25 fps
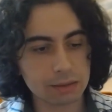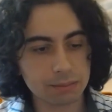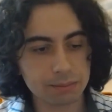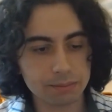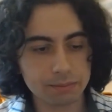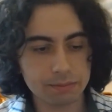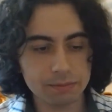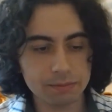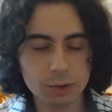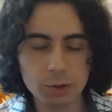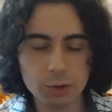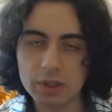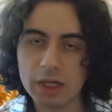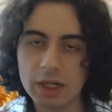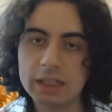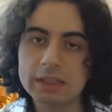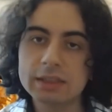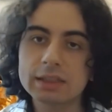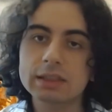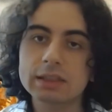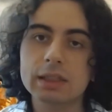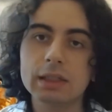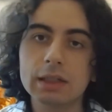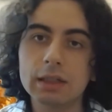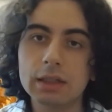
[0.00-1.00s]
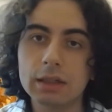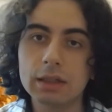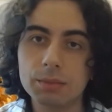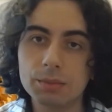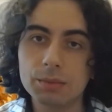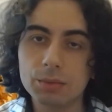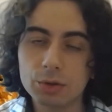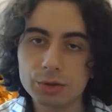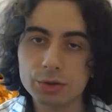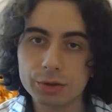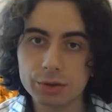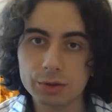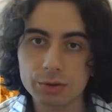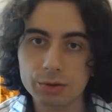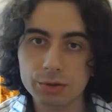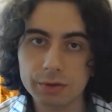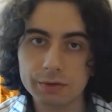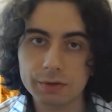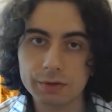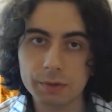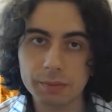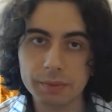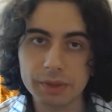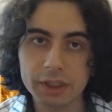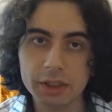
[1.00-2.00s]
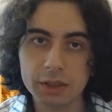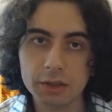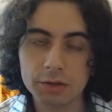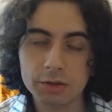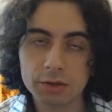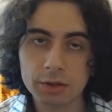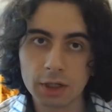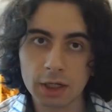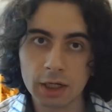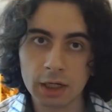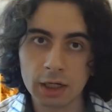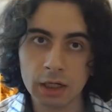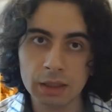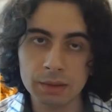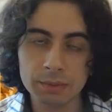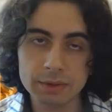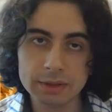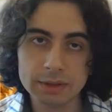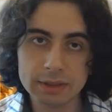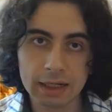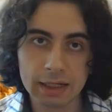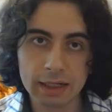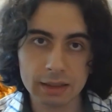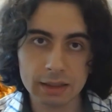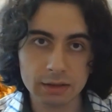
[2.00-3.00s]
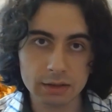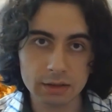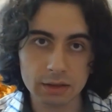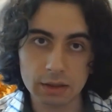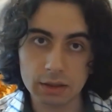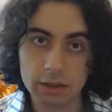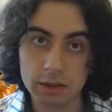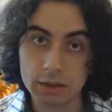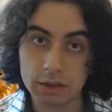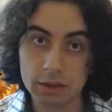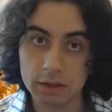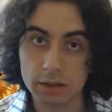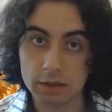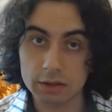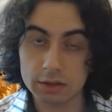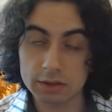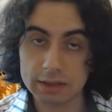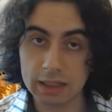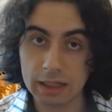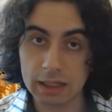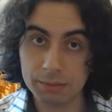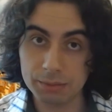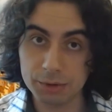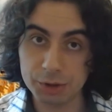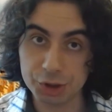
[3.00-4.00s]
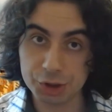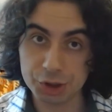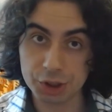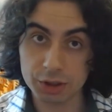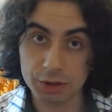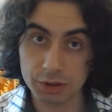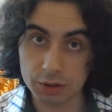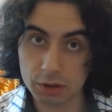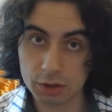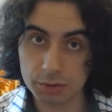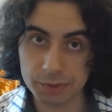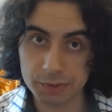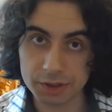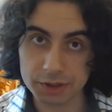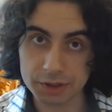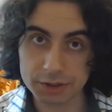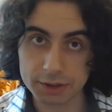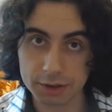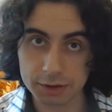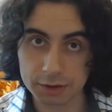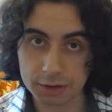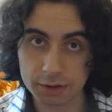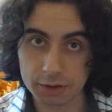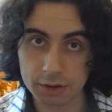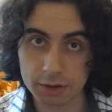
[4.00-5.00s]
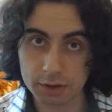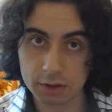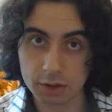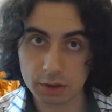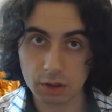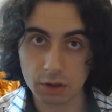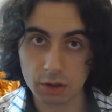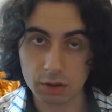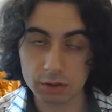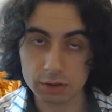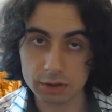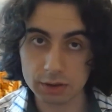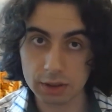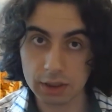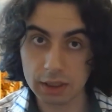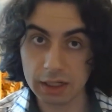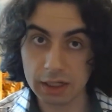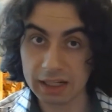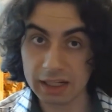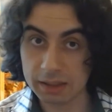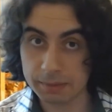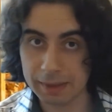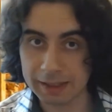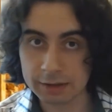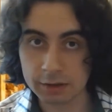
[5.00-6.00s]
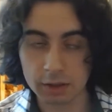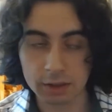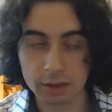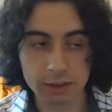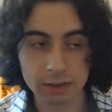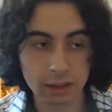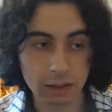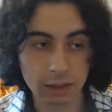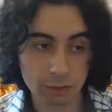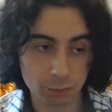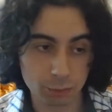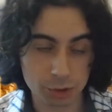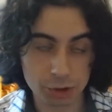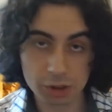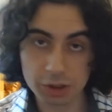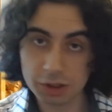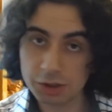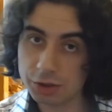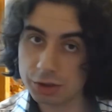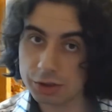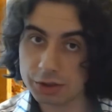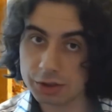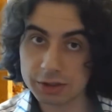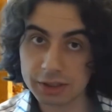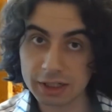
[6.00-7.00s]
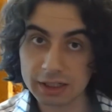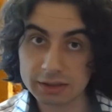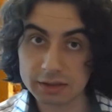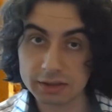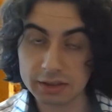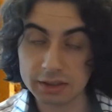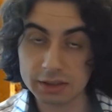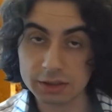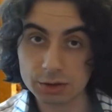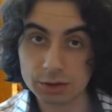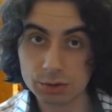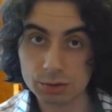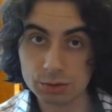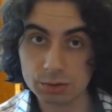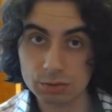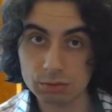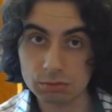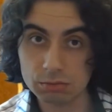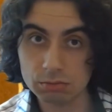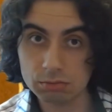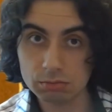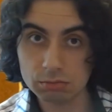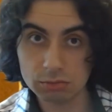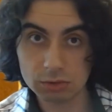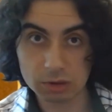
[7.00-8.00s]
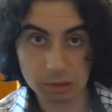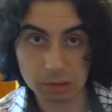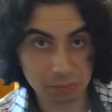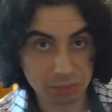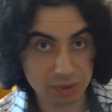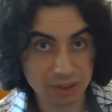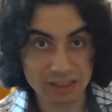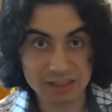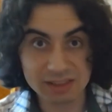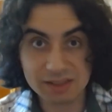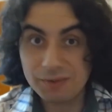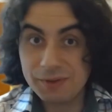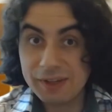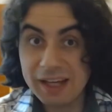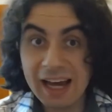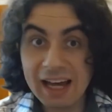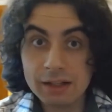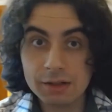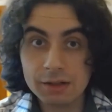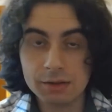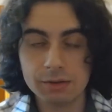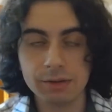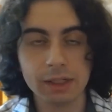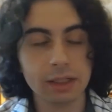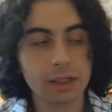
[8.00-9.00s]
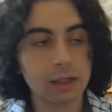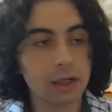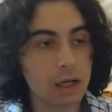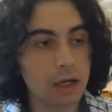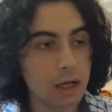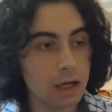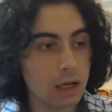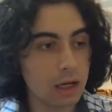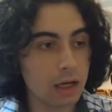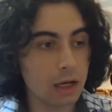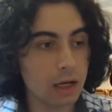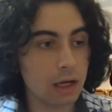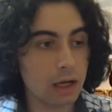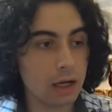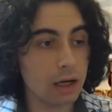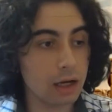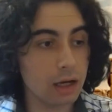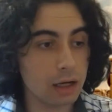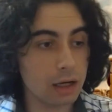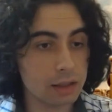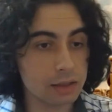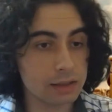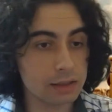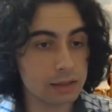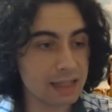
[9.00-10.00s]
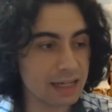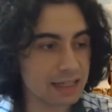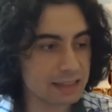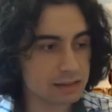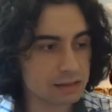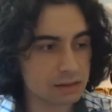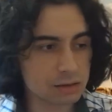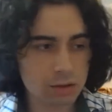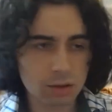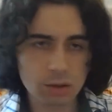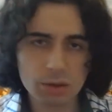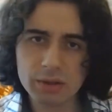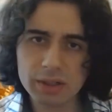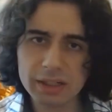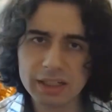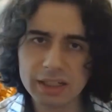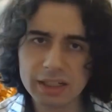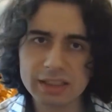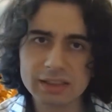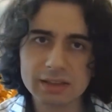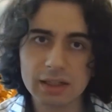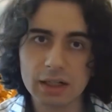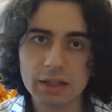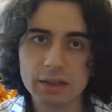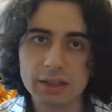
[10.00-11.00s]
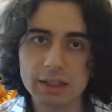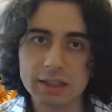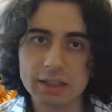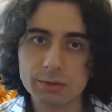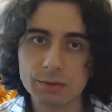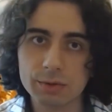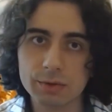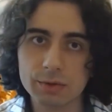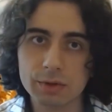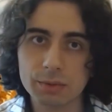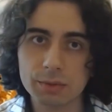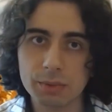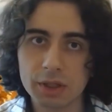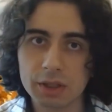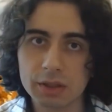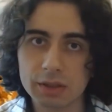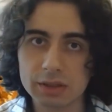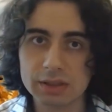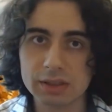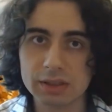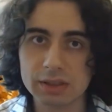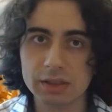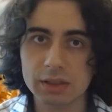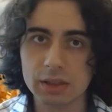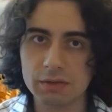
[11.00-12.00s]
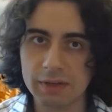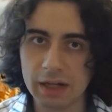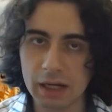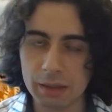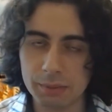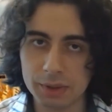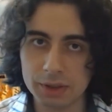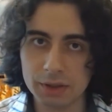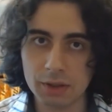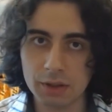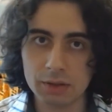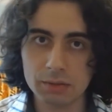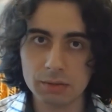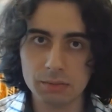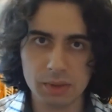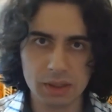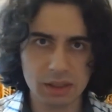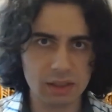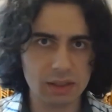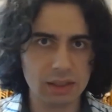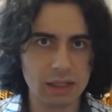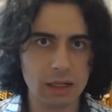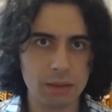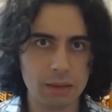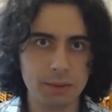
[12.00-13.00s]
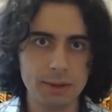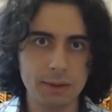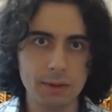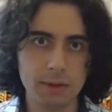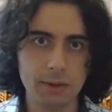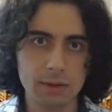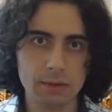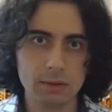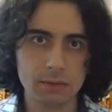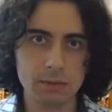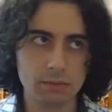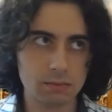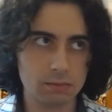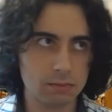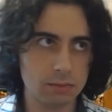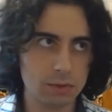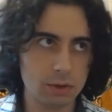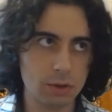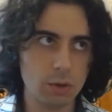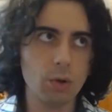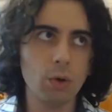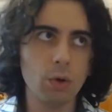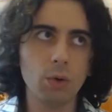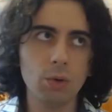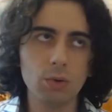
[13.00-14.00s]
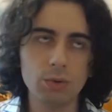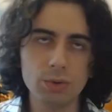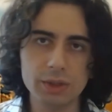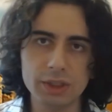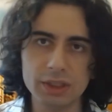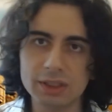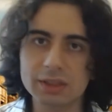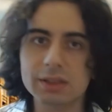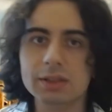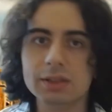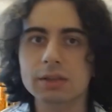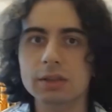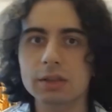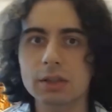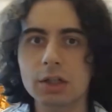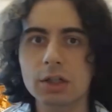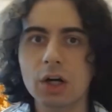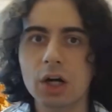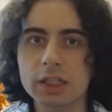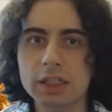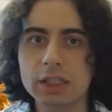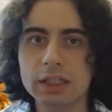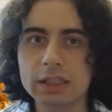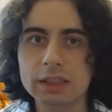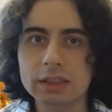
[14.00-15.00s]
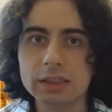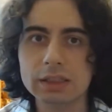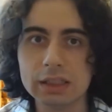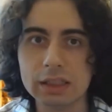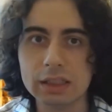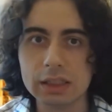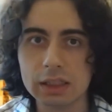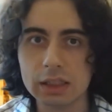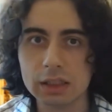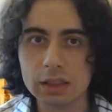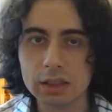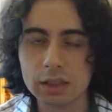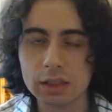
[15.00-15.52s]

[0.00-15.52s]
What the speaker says: unites the multitude of the Median tribes and establish an urban center called Hegmatane, which literally translates to the place of gathering. That correlates nowadays with the modern city of Hamadan, making Hamadan the oldest Iranian city